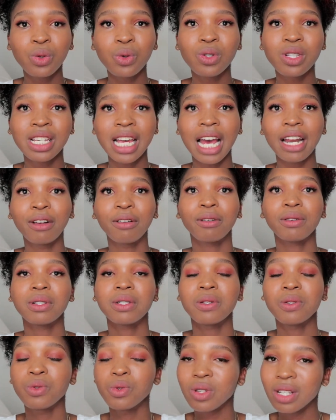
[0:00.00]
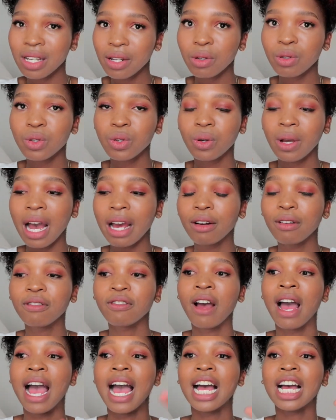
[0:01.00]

to channel to kind of